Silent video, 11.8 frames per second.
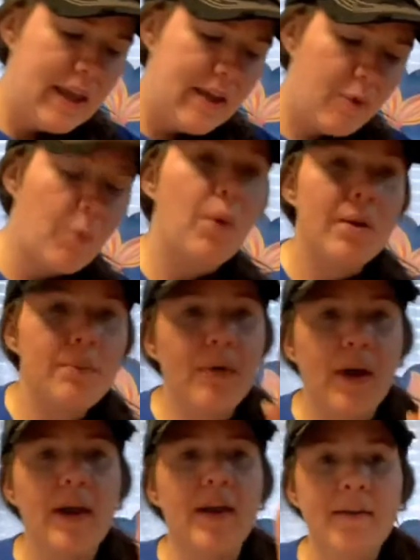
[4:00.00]
And for one
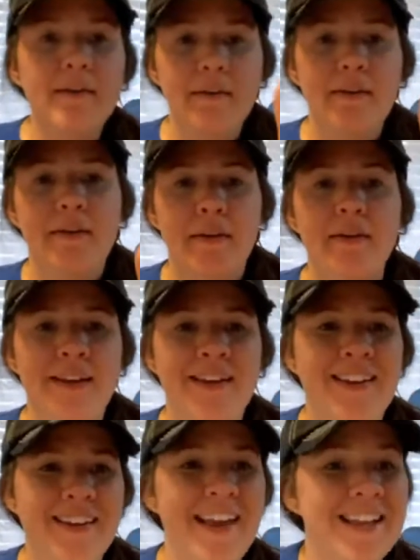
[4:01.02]
brain,
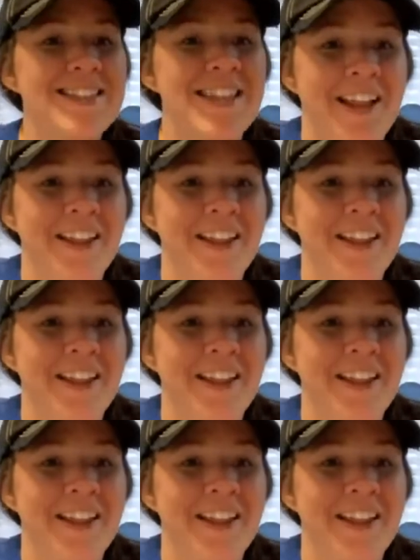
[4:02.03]
it's a